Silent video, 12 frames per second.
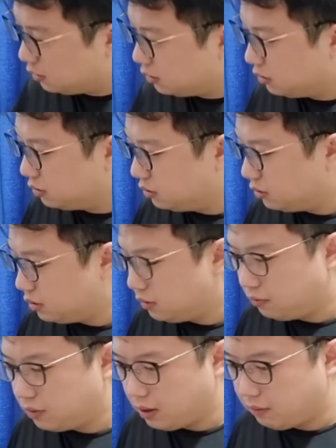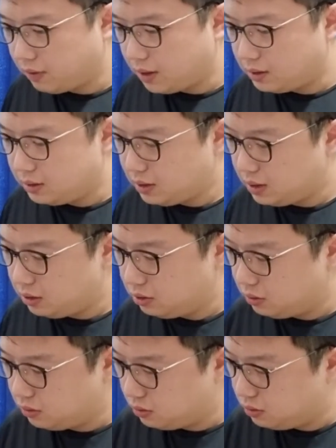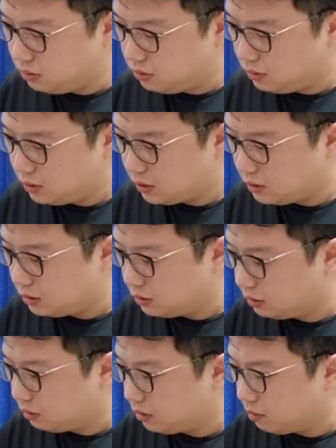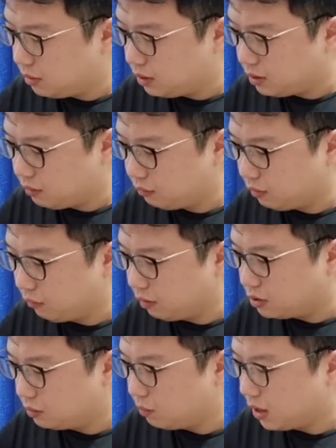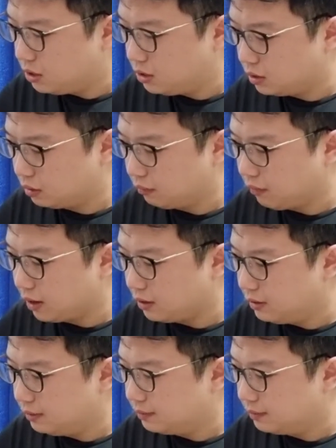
So if you have excess glue, just scrape it off with your sponge, it's fine.